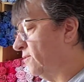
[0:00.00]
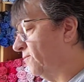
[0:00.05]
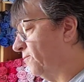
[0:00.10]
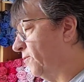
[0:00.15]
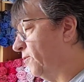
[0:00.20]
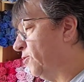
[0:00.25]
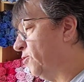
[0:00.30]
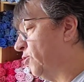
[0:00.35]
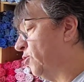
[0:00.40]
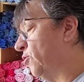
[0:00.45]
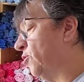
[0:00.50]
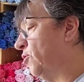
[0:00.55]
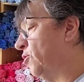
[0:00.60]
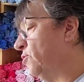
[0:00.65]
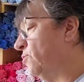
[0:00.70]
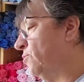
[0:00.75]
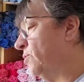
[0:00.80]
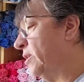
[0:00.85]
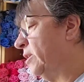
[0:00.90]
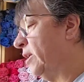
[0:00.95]
first
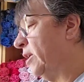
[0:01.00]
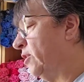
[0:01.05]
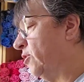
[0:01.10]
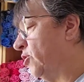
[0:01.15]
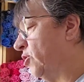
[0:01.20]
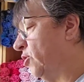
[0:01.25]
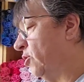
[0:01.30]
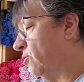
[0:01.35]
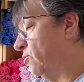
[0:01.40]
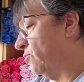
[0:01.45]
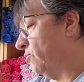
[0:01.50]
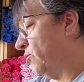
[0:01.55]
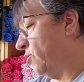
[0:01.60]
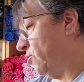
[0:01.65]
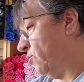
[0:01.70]
two that I showed